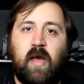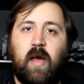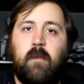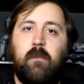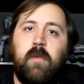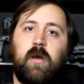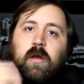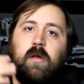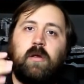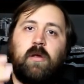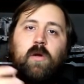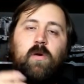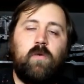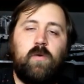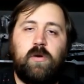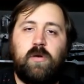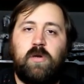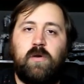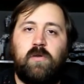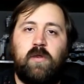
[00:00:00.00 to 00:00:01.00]
I'm going to go
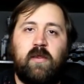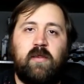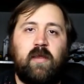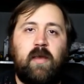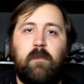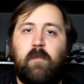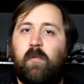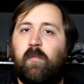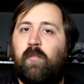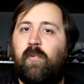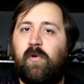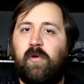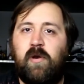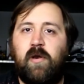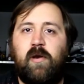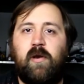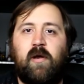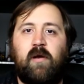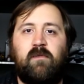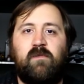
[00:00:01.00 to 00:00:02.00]
and do this. I've been putting
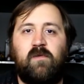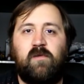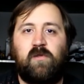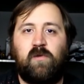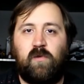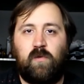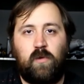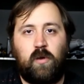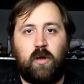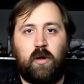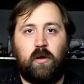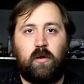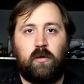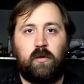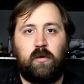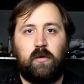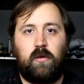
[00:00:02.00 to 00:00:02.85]
it off for too long."